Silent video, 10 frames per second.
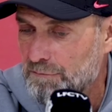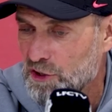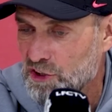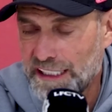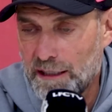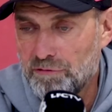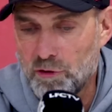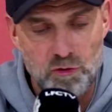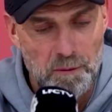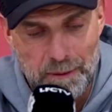was not
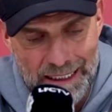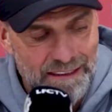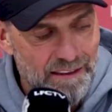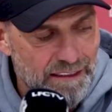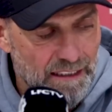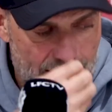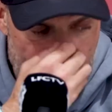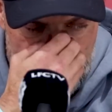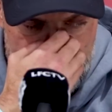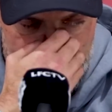helpful, so we played in their
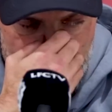cards.